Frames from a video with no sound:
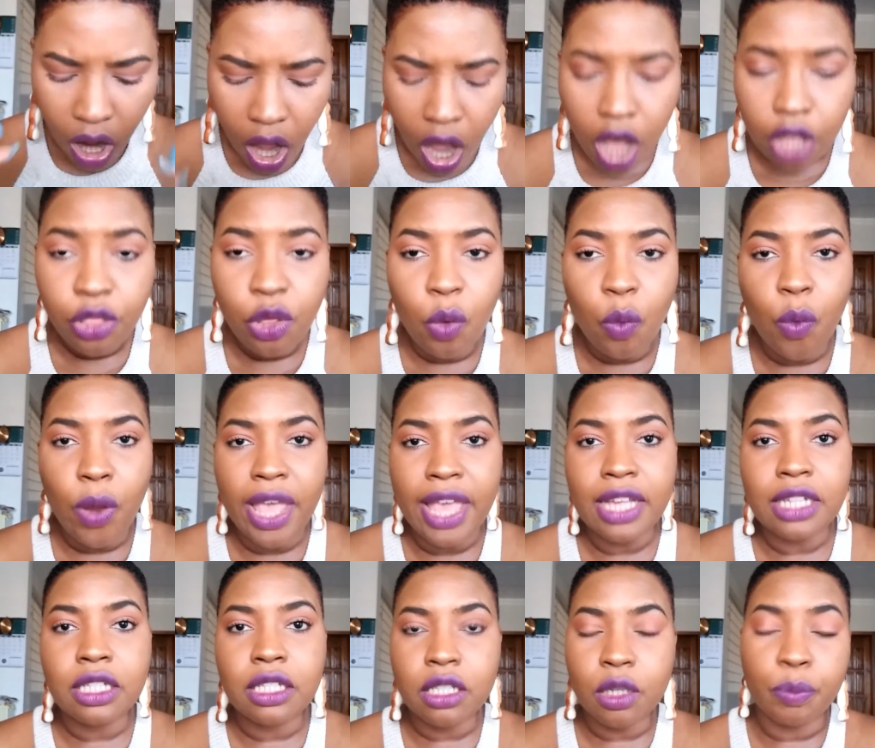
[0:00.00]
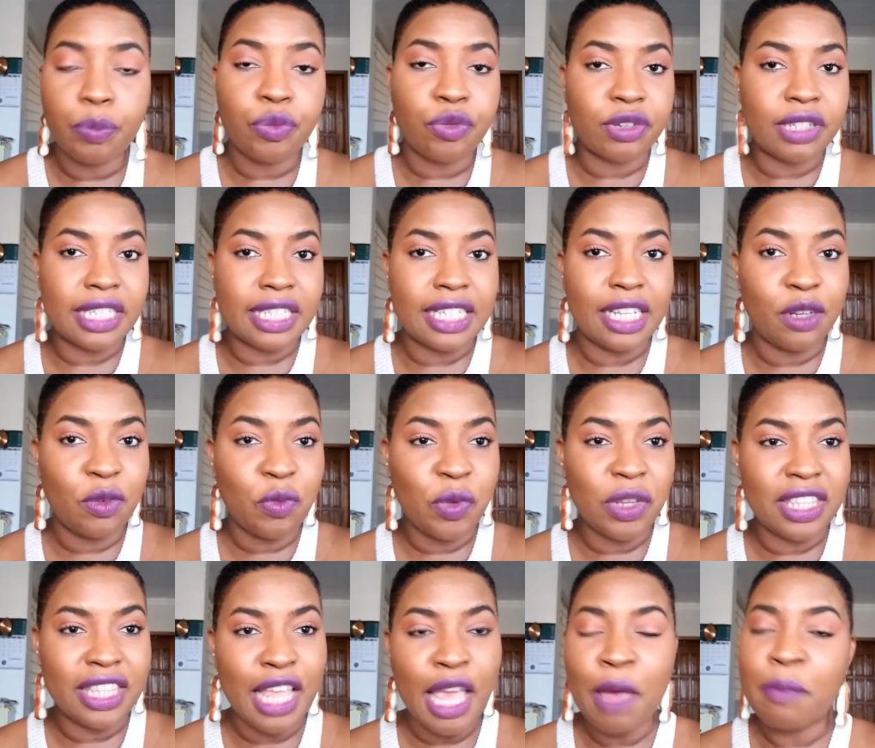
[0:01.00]
Other ways to proceed
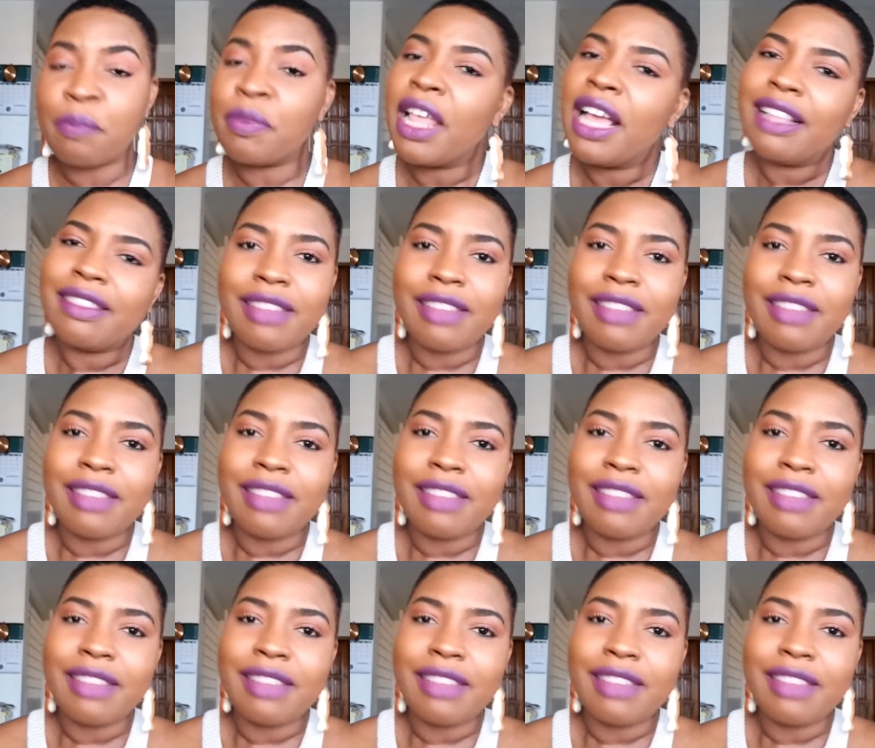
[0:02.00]
with them